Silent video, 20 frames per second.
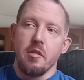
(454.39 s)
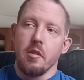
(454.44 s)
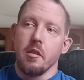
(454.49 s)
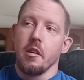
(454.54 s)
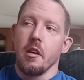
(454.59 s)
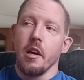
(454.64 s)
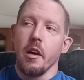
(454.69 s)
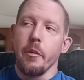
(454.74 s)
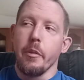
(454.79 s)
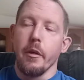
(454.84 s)
to
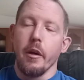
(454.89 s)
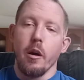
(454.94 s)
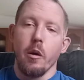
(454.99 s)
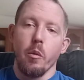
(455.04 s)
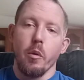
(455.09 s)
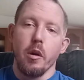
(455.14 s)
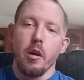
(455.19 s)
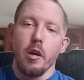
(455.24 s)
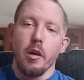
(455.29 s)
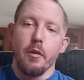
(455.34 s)
get
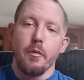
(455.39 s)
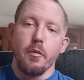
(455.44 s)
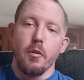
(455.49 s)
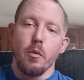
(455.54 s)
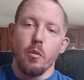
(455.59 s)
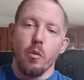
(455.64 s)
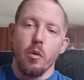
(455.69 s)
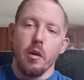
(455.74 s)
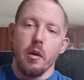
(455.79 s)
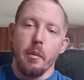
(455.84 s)
that way if
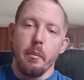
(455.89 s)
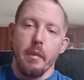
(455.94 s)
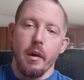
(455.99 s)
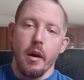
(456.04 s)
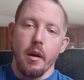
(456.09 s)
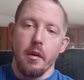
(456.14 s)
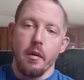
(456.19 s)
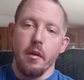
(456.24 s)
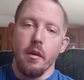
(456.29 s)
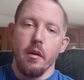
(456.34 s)
you want it
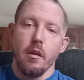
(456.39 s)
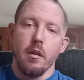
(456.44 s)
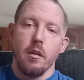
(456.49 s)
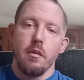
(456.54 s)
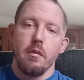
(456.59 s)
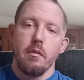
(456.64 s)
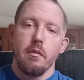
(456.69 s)
bad enough.